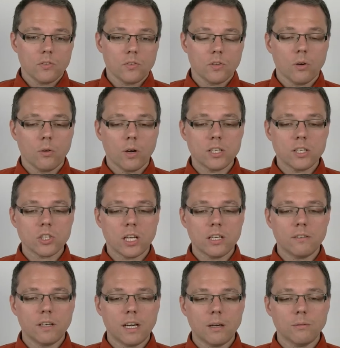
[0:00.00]
So in
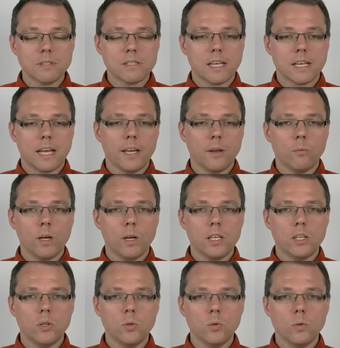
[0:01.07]
general, I would say
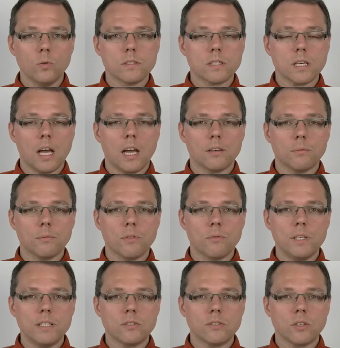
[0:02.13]
when you start with
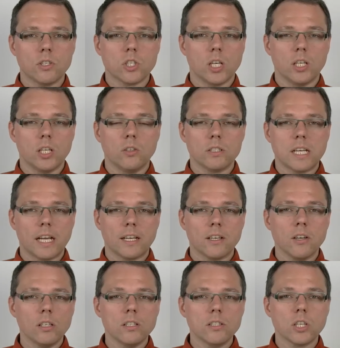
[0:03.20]
researching your
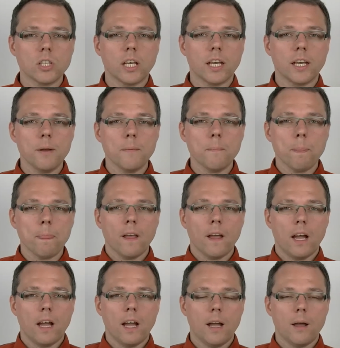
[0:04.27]
technology,
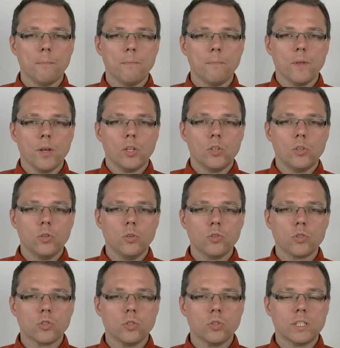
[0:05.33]
you
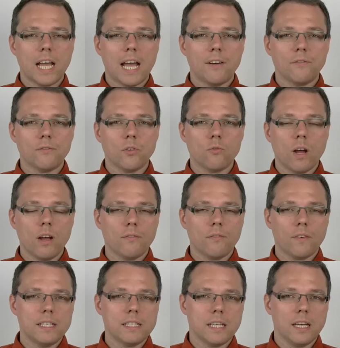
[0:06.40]
should have a rough
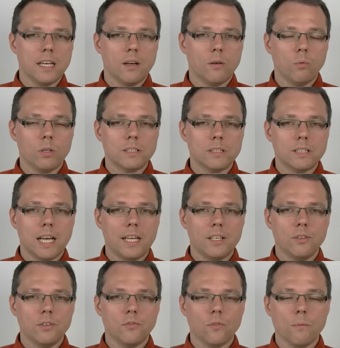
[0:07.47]
idea what kind
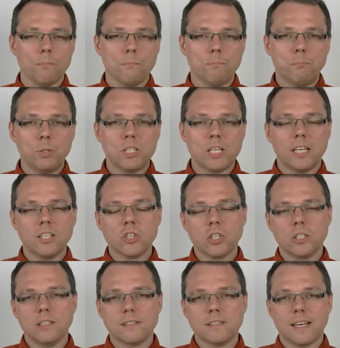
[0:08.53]
of
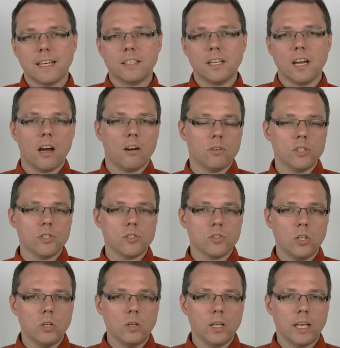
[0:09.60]
potentials and currents you're
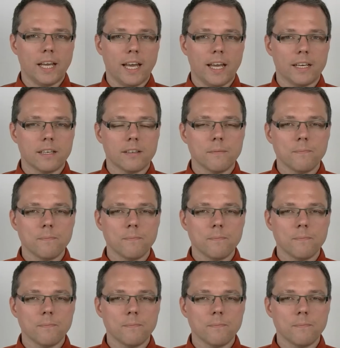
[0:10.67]
looking at,